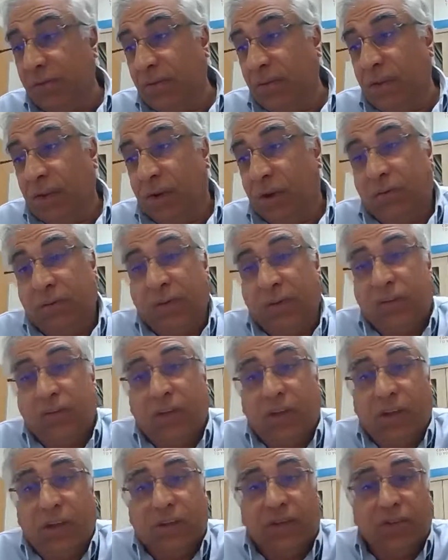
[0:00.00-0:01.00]
it's
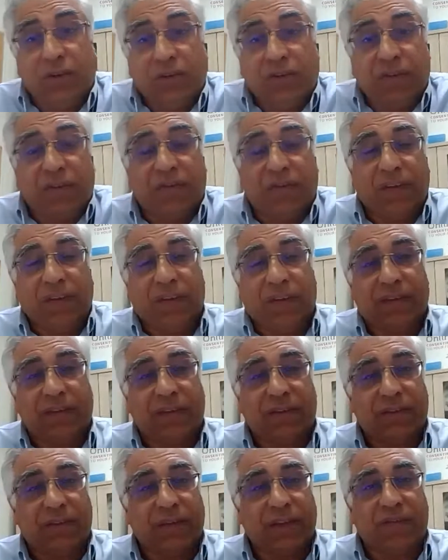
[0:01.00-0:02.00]
not as if India
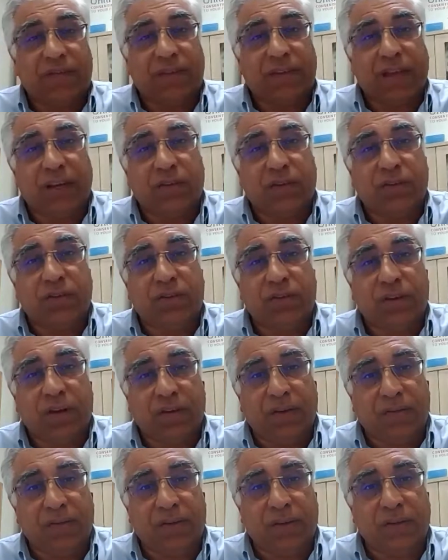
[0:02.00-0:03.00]
doesn't have intelligence
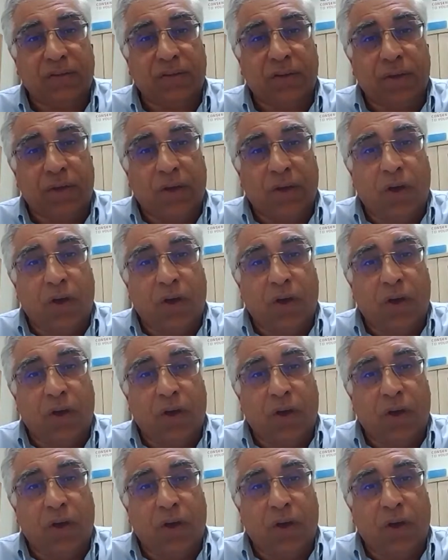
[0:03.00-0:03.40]
services,